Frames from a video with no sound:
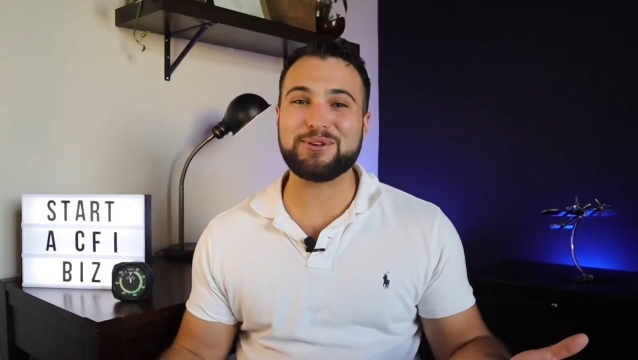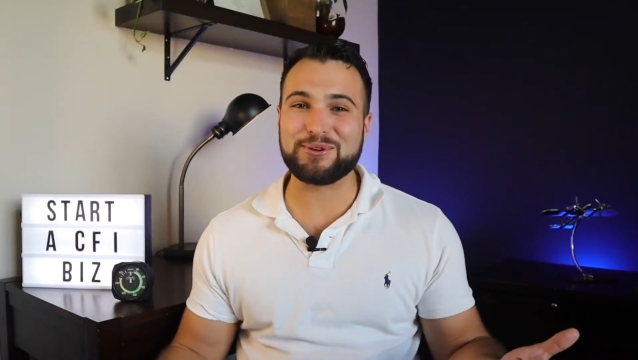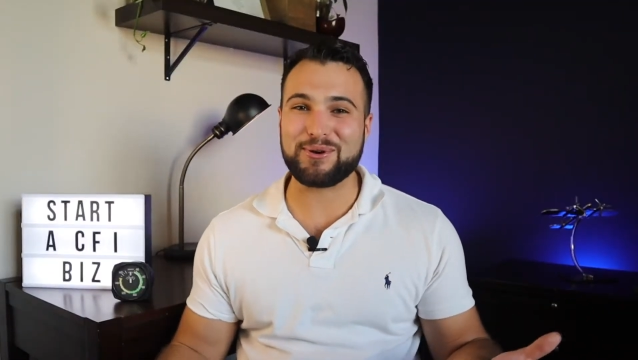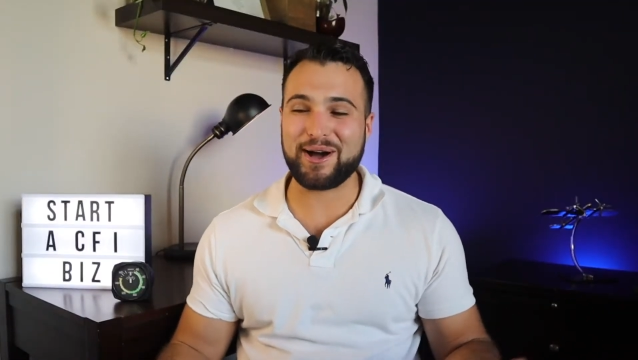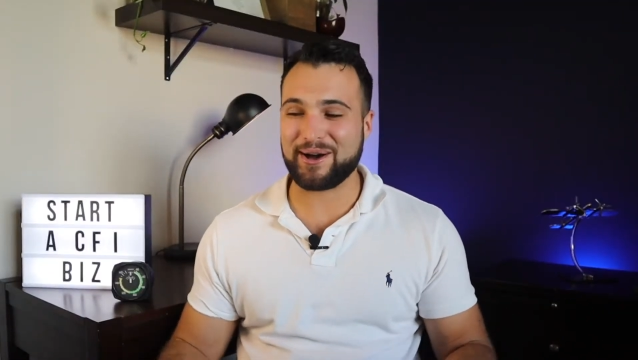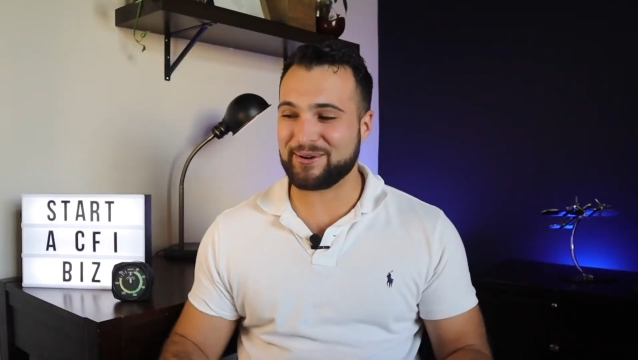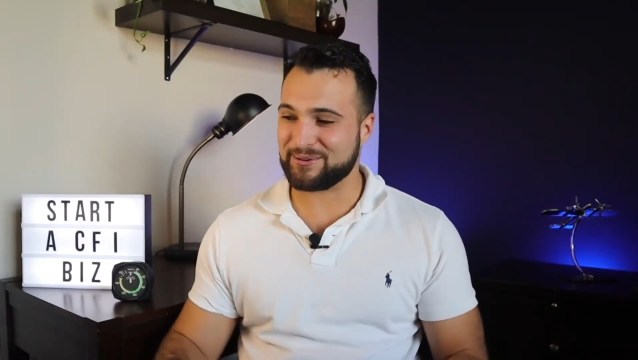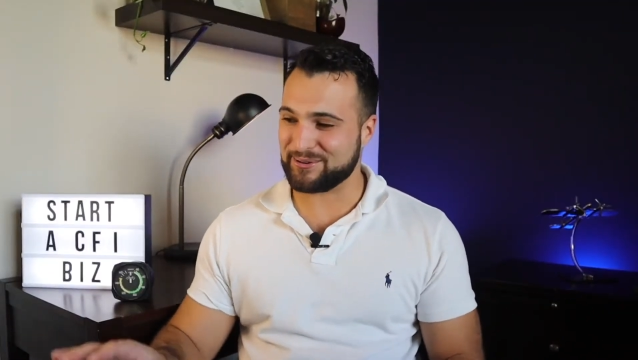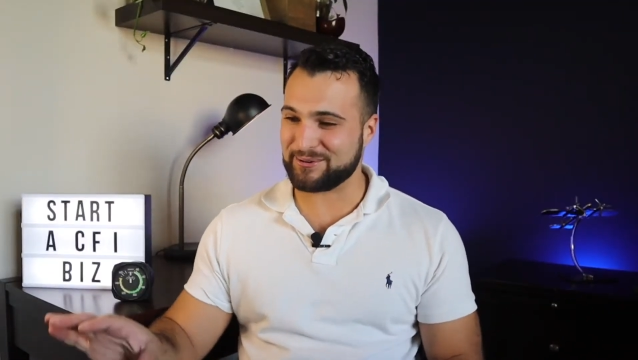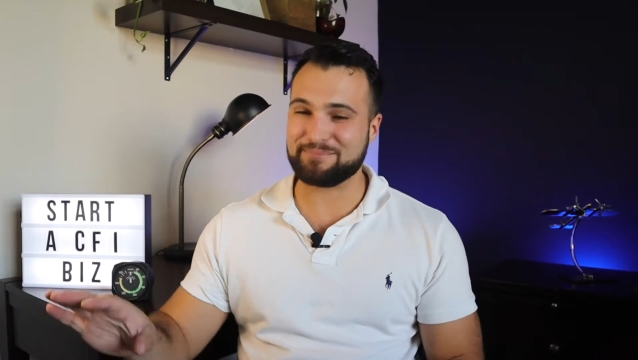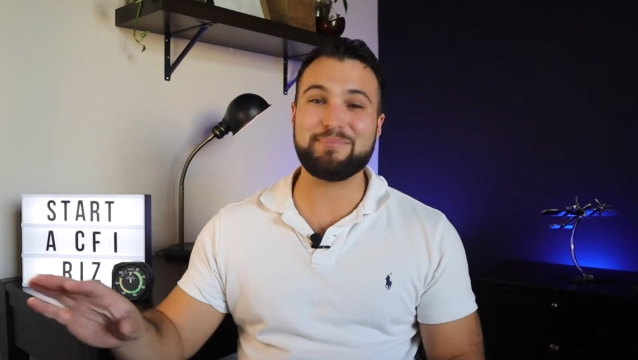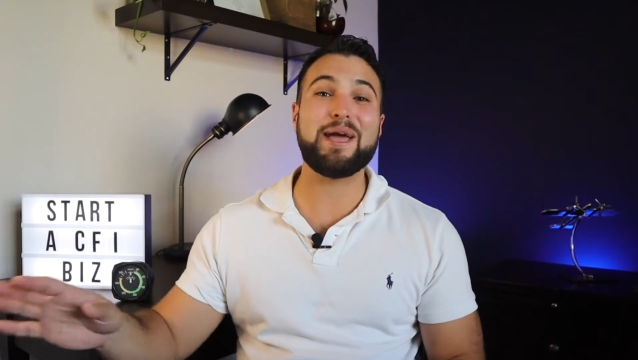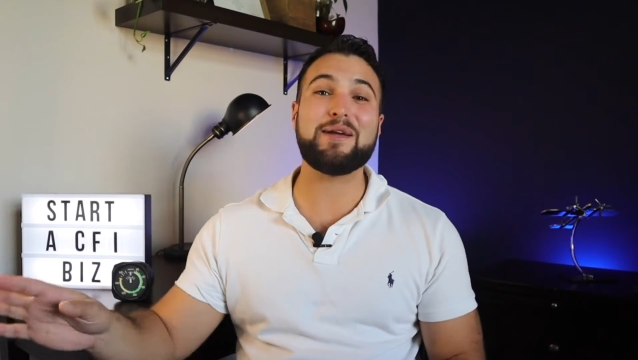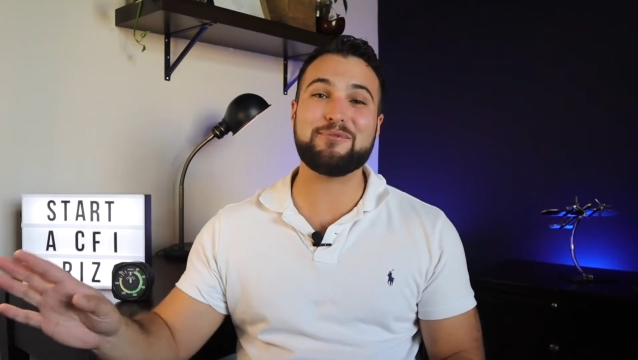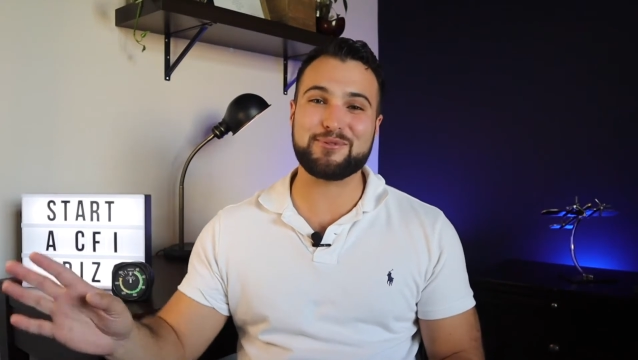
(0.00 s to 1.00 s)
you out or
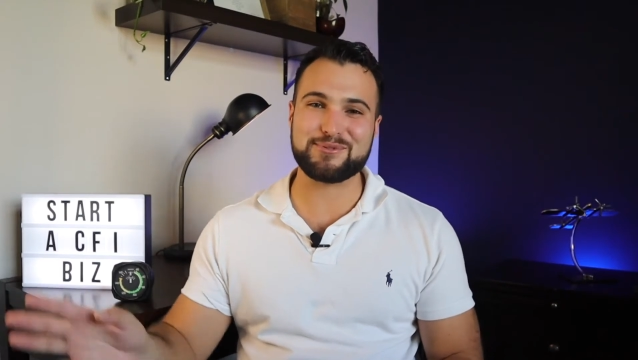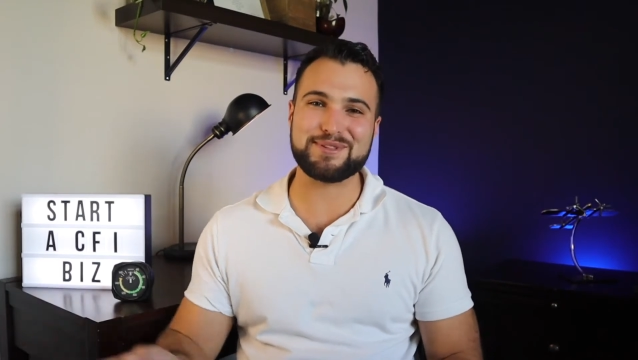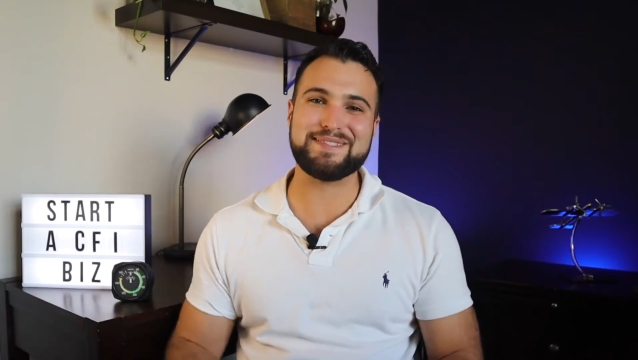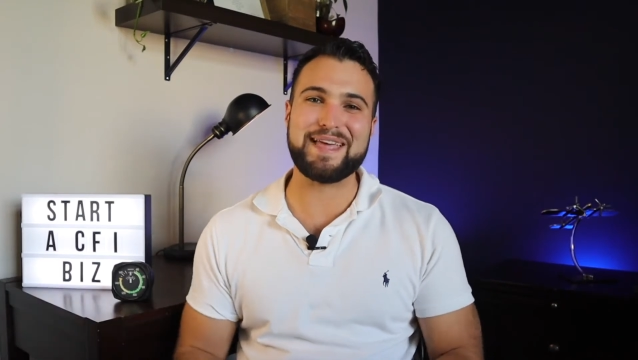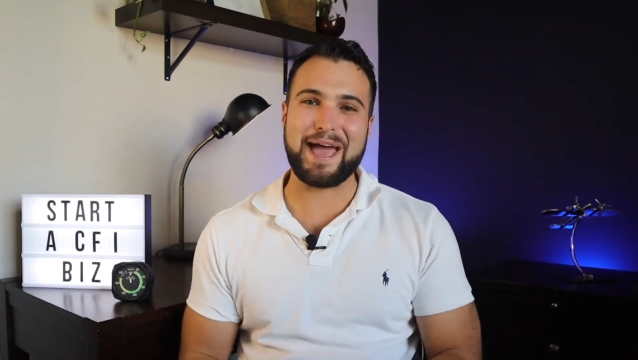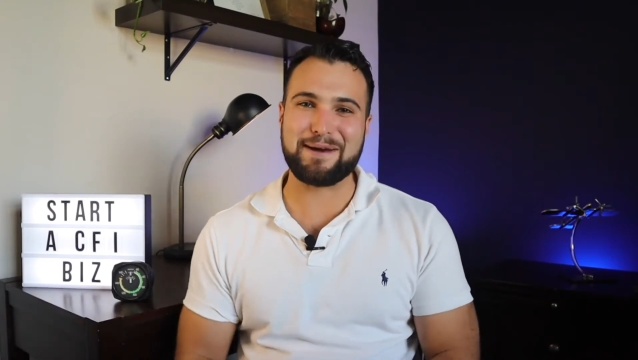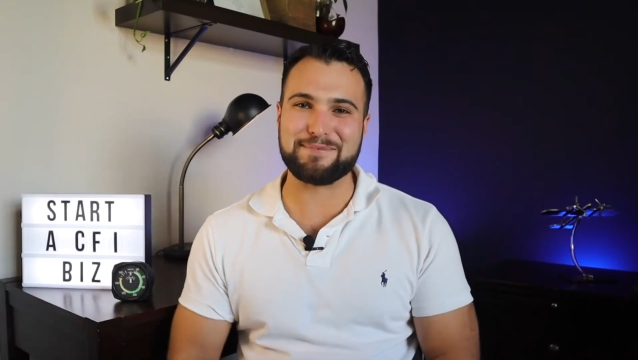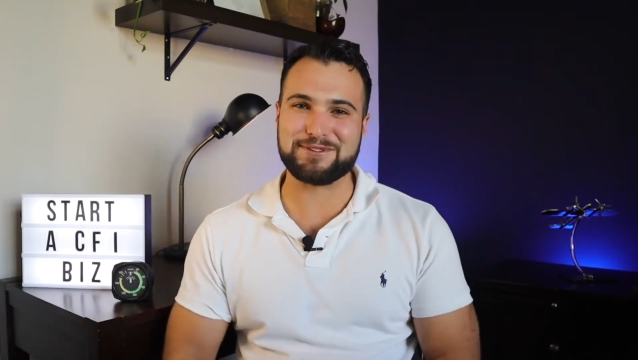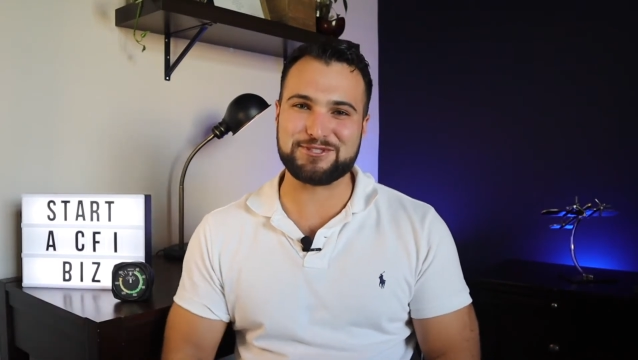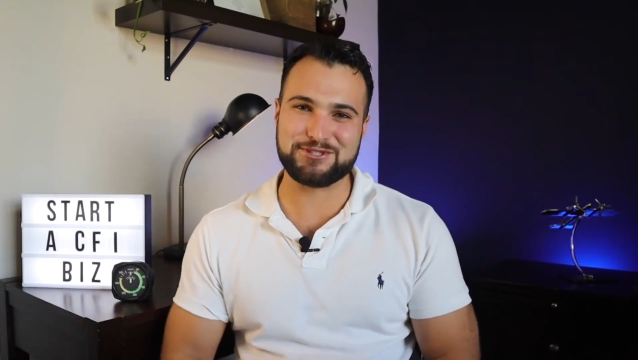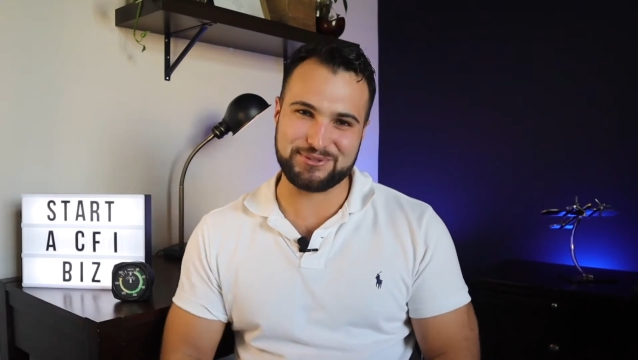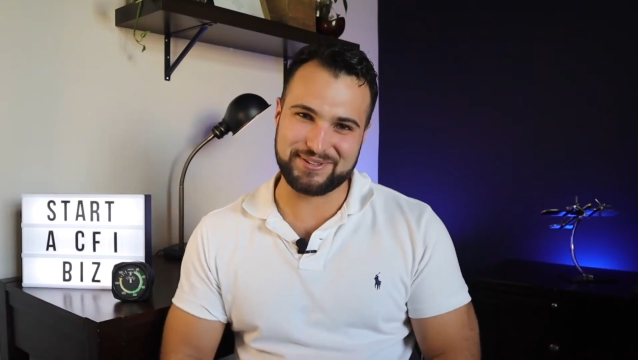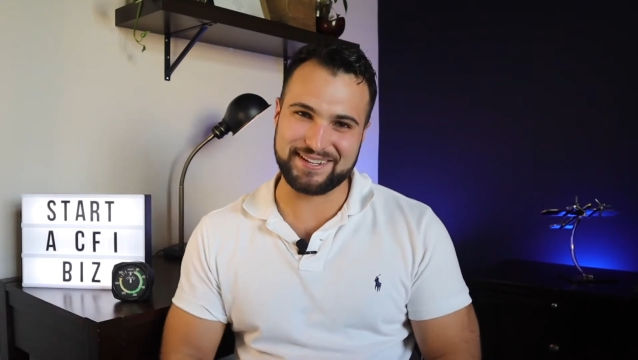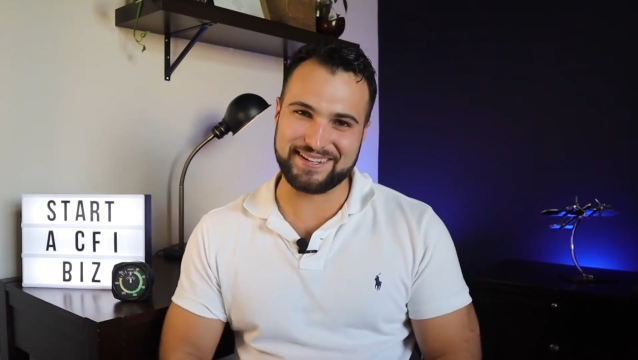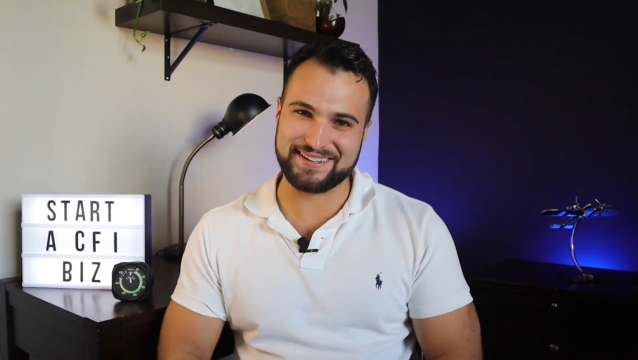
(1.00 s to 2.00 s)
pay for the damage
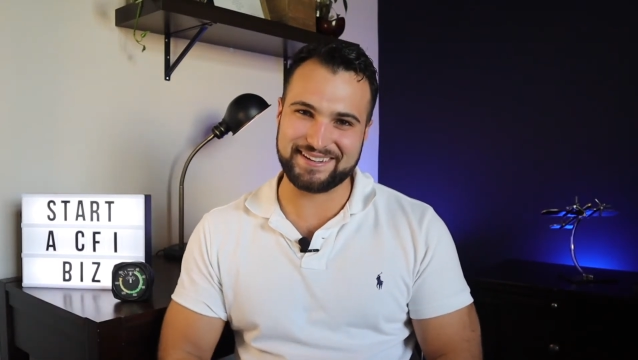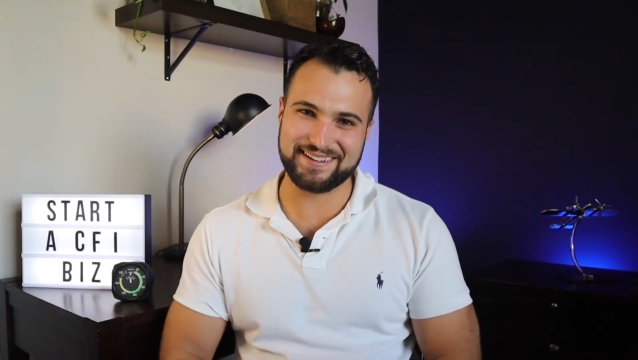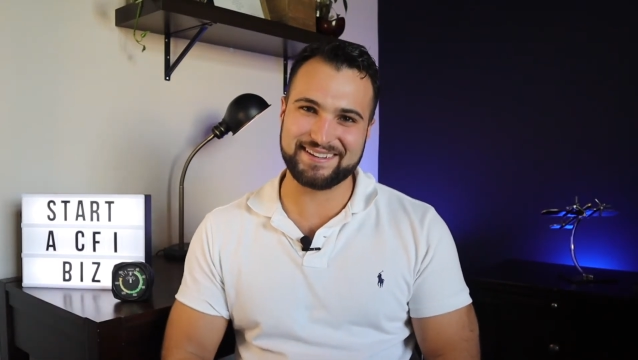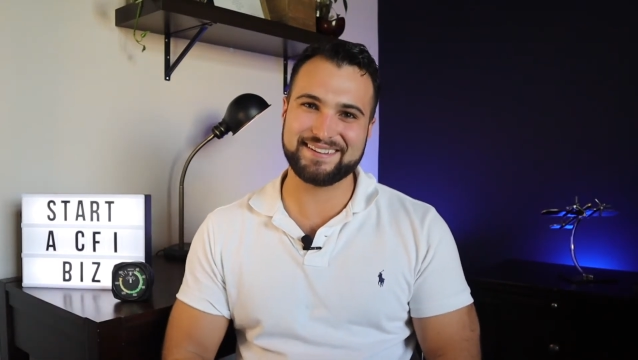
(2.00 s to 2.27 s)
you did.